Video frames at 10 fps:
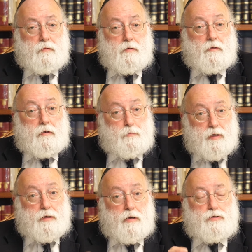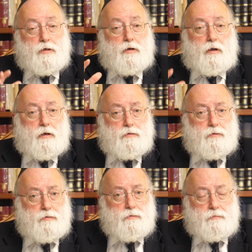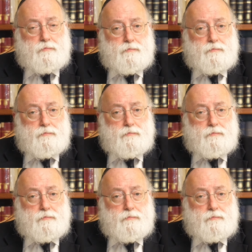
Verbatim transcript: and a big yesher koyach to you.